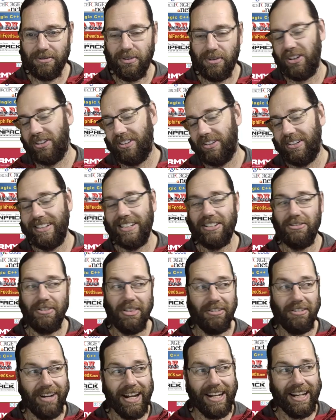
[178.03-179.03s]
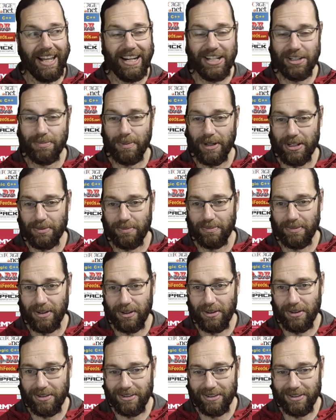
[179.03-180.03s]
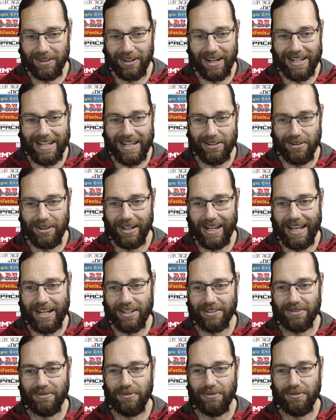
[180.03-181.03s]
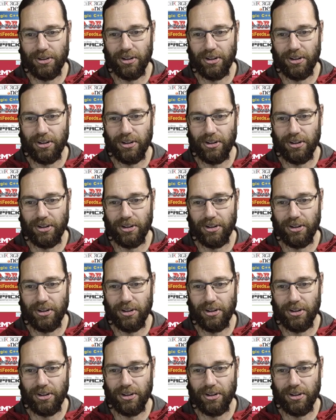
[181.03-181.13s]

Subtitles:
well, not necessarily the latest, but it's a good idea to do the latest version